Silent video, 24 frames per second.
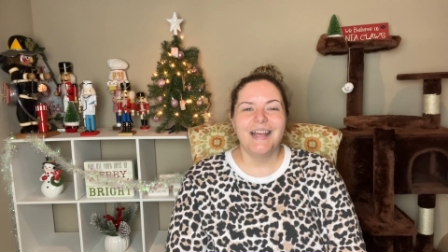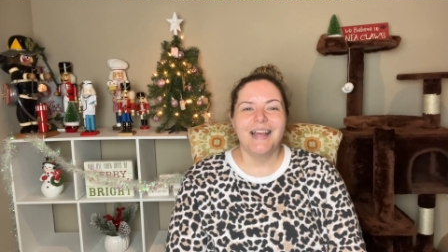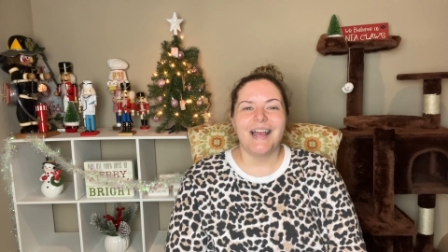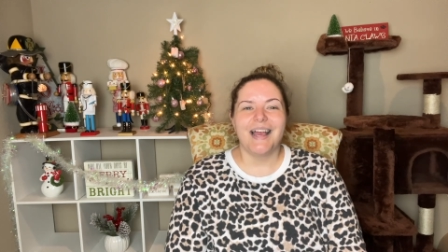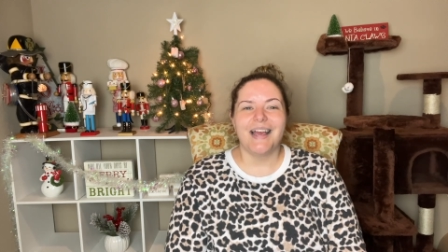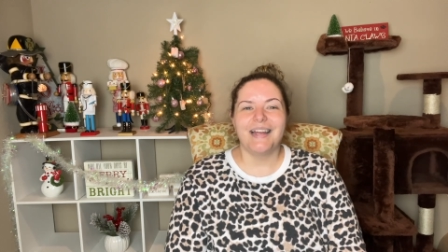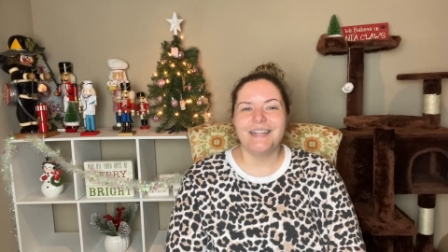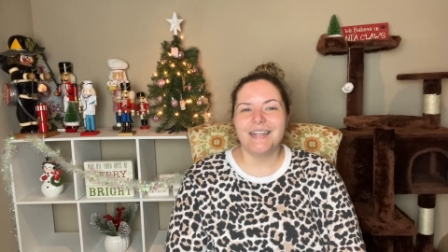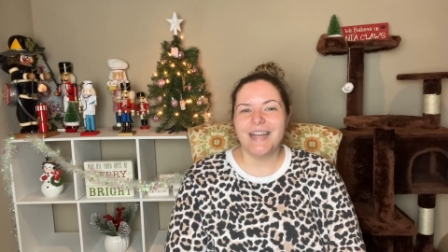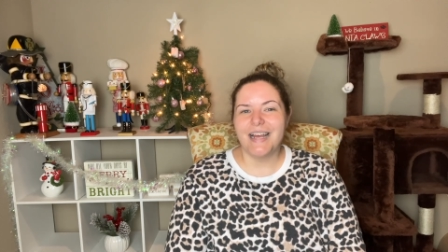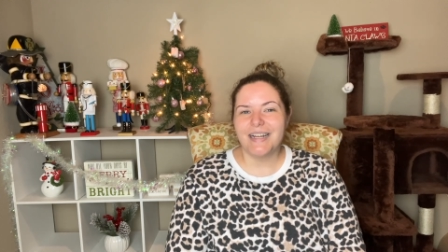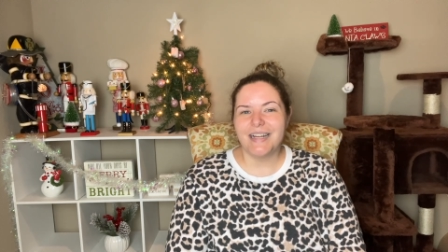
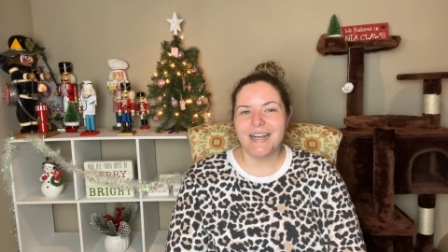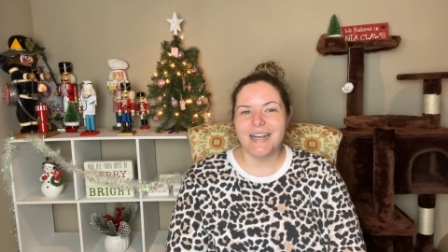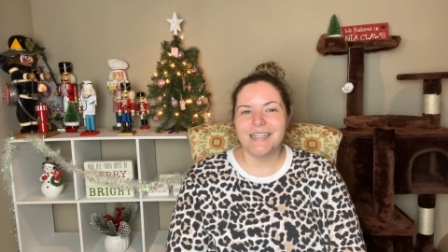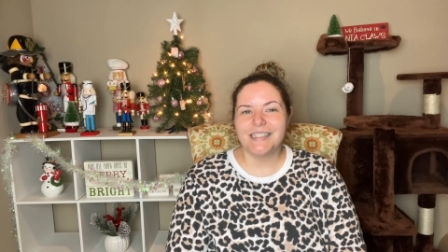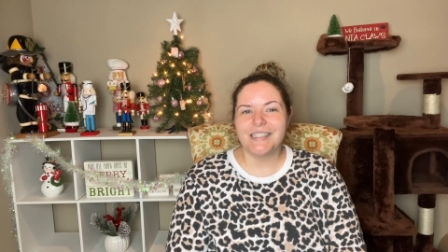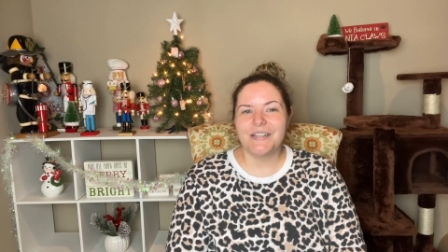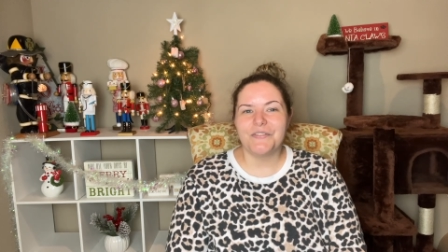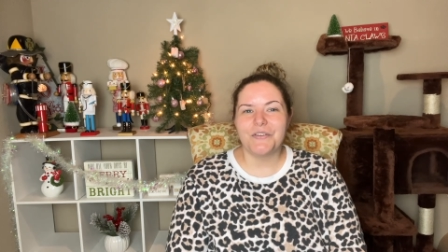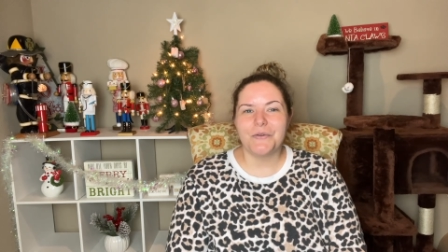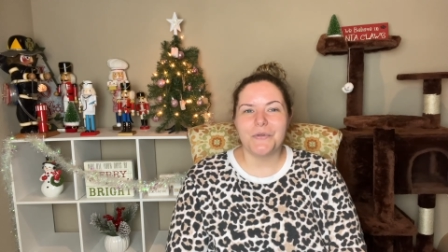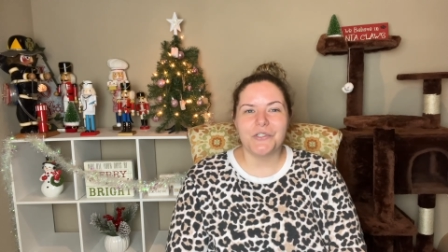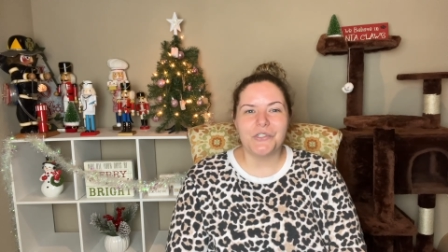And yeah, guys,
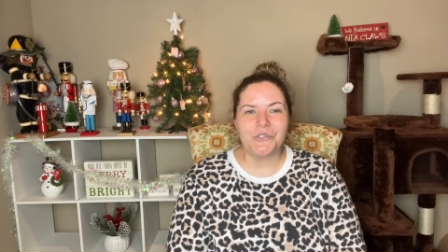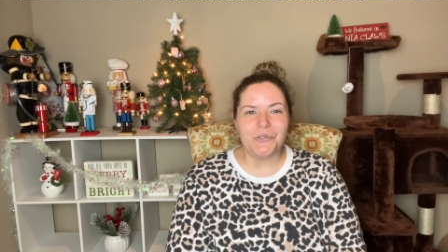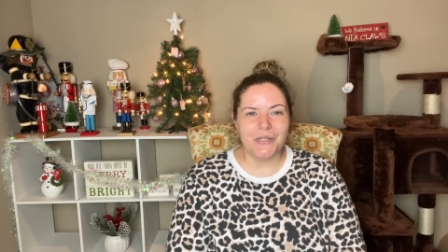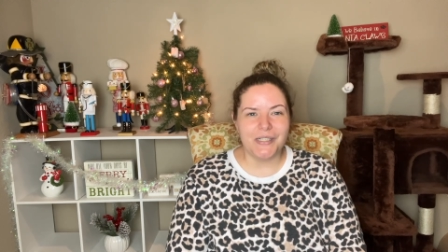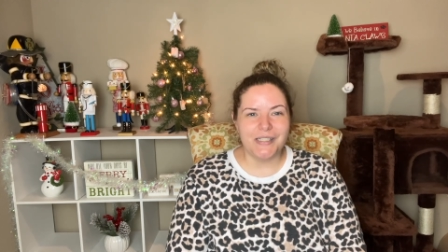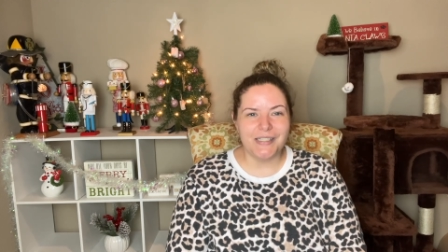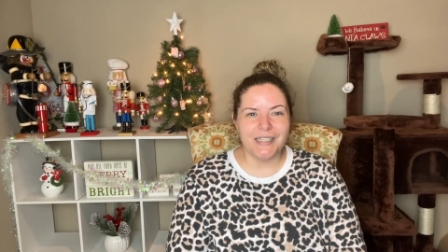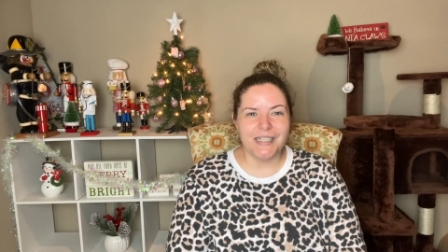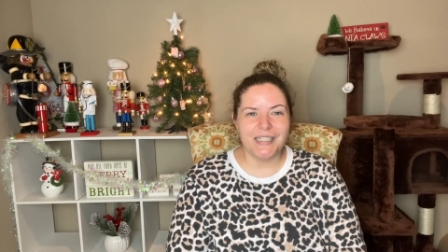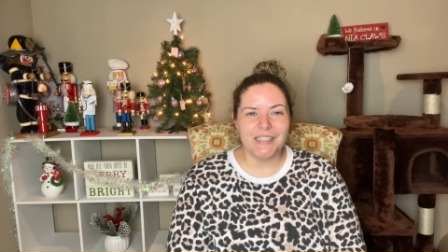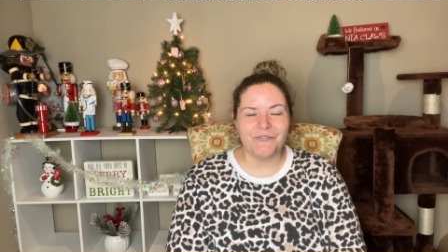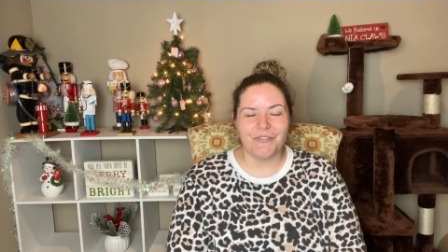if you enjoyed
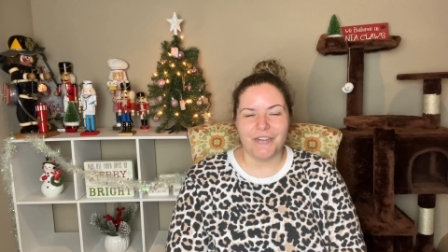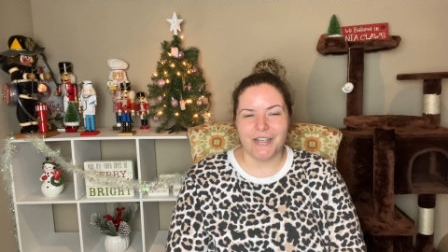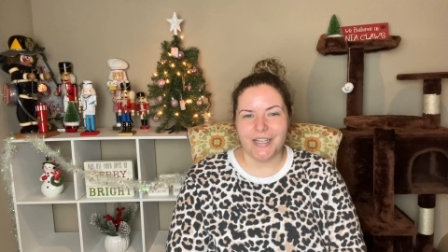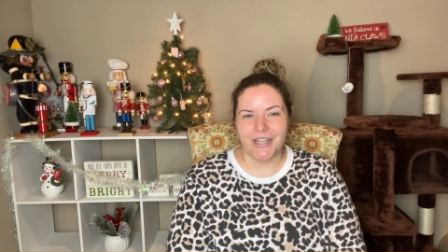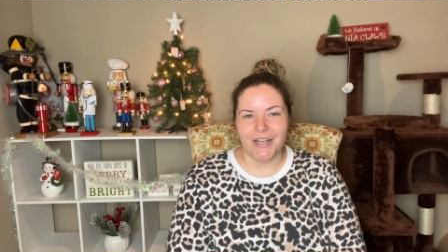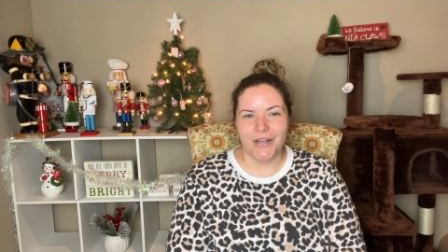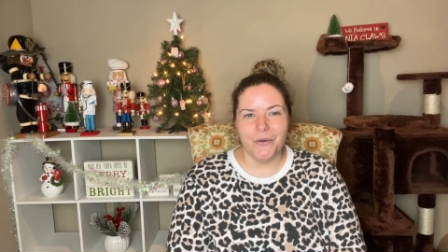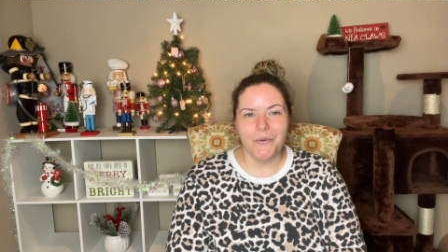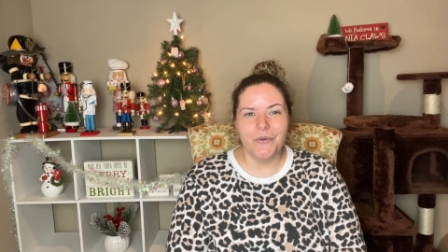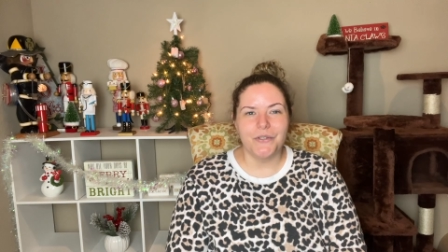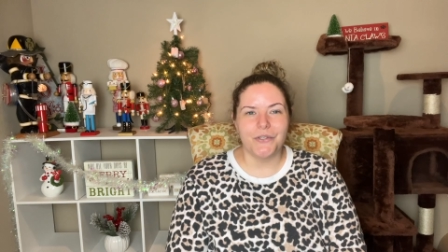today's video,